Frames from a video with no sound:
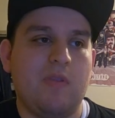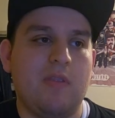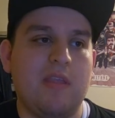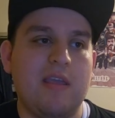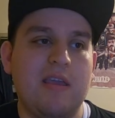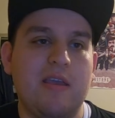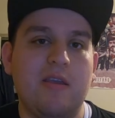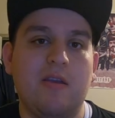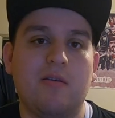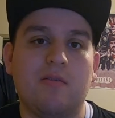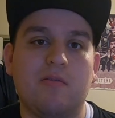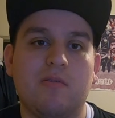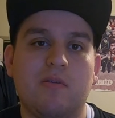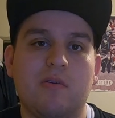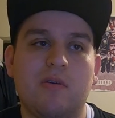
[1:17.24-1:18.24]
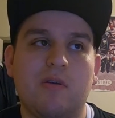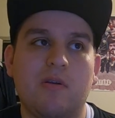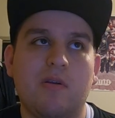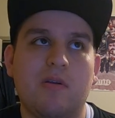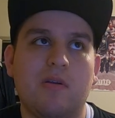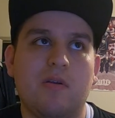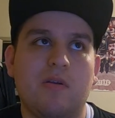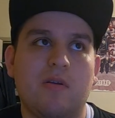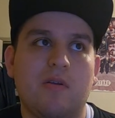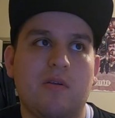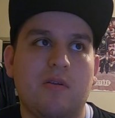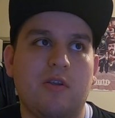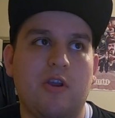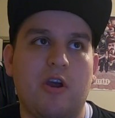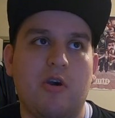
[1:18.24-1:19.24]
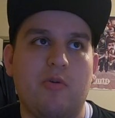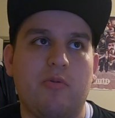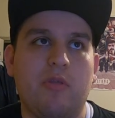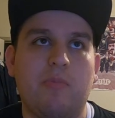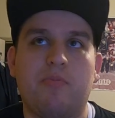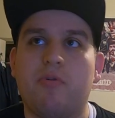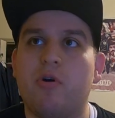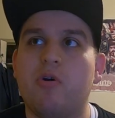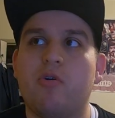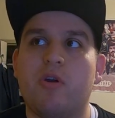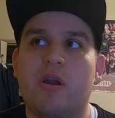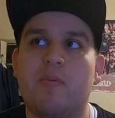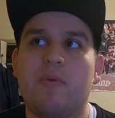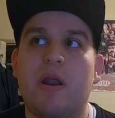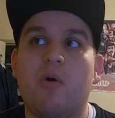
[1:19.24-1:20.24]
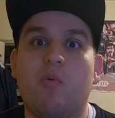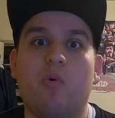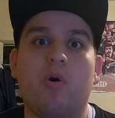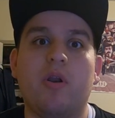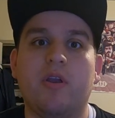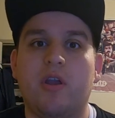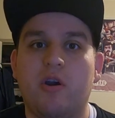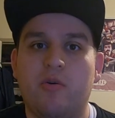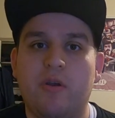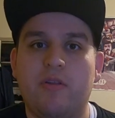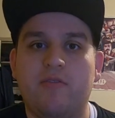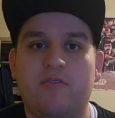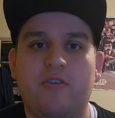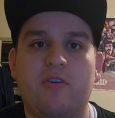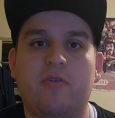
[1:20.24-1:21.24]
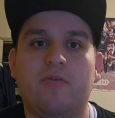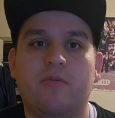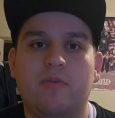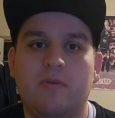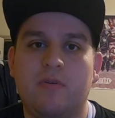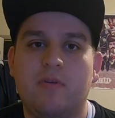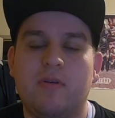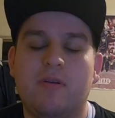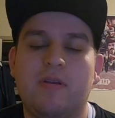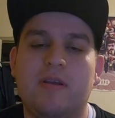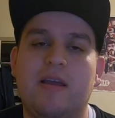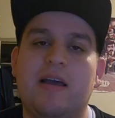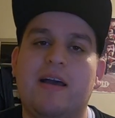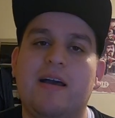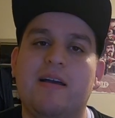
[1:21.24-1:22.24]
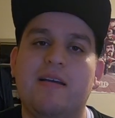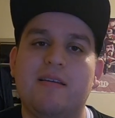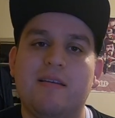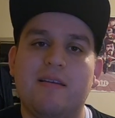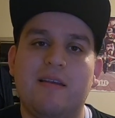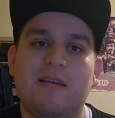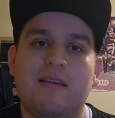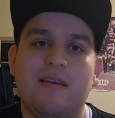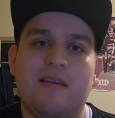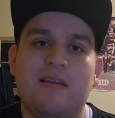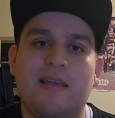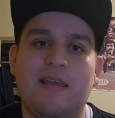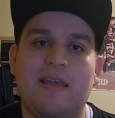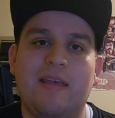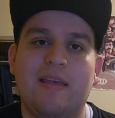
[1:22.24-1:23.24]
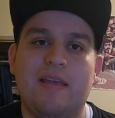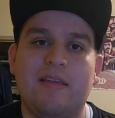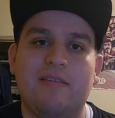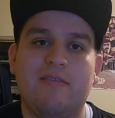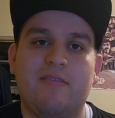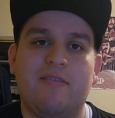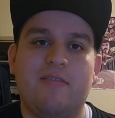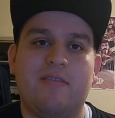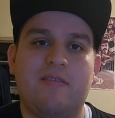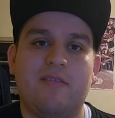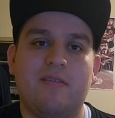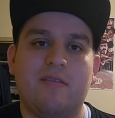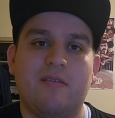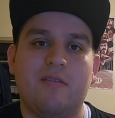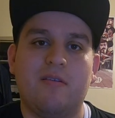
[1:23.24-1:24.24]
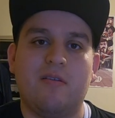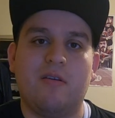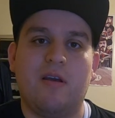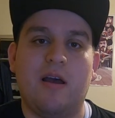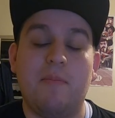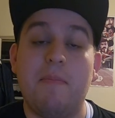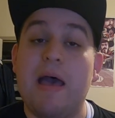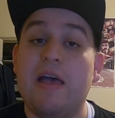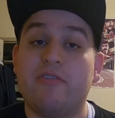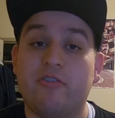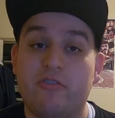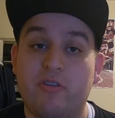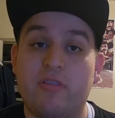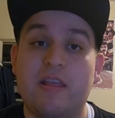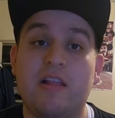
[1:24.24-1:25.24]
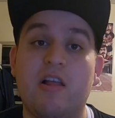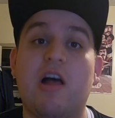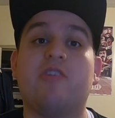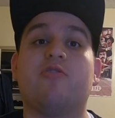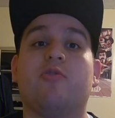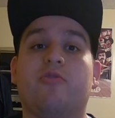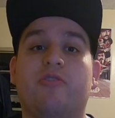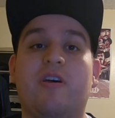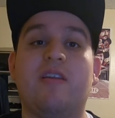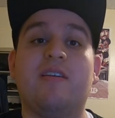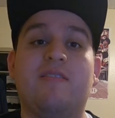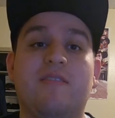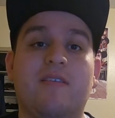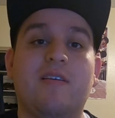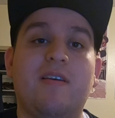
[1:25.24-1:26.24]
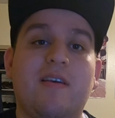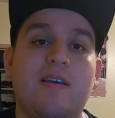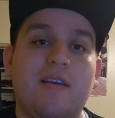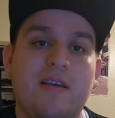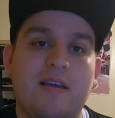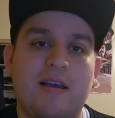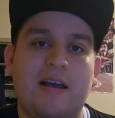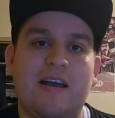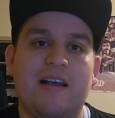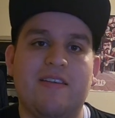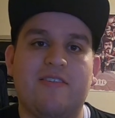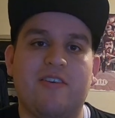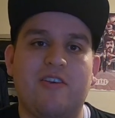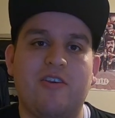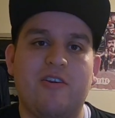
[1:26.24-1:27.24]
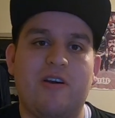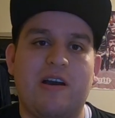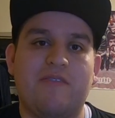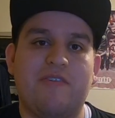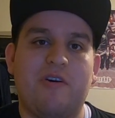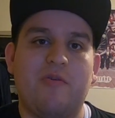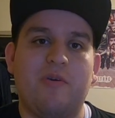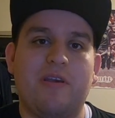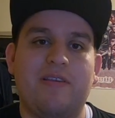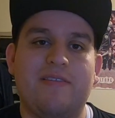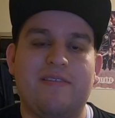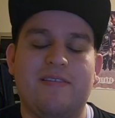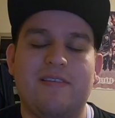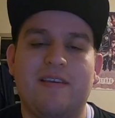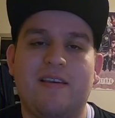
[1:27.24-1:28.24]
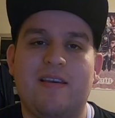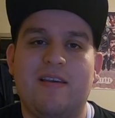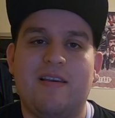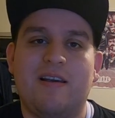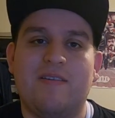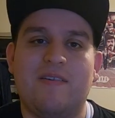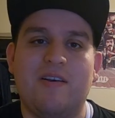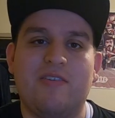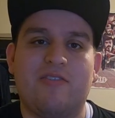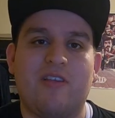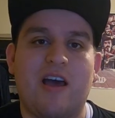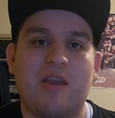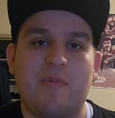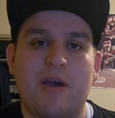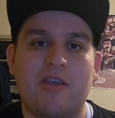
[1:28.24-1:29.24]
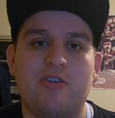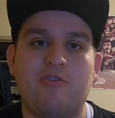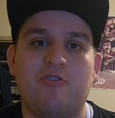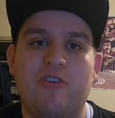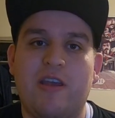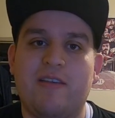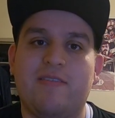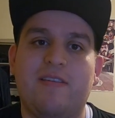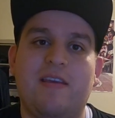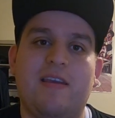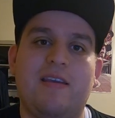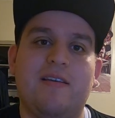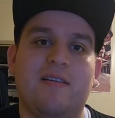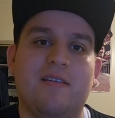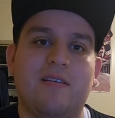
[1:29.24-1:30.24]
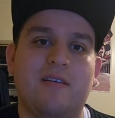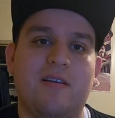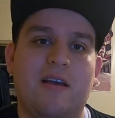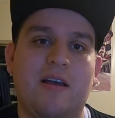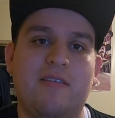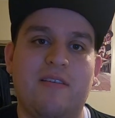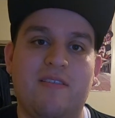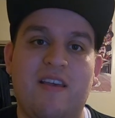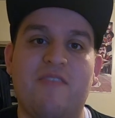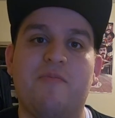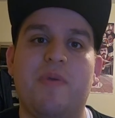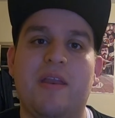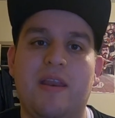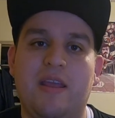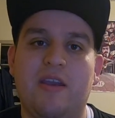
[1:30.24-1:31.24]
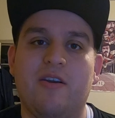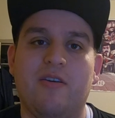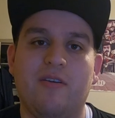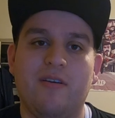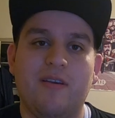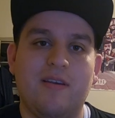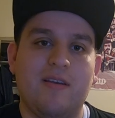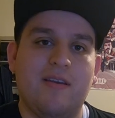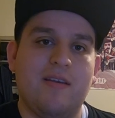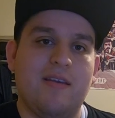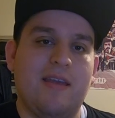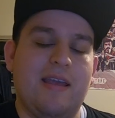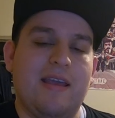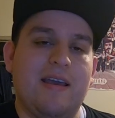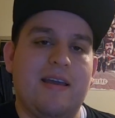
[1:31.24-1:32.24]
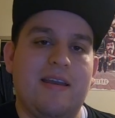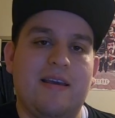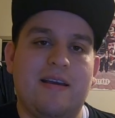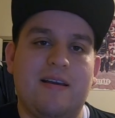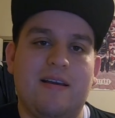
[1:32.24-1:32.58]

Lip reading: the the program that I want to go into uh, is a master's in theological studies. So I've always thought about UGST since I've been here, and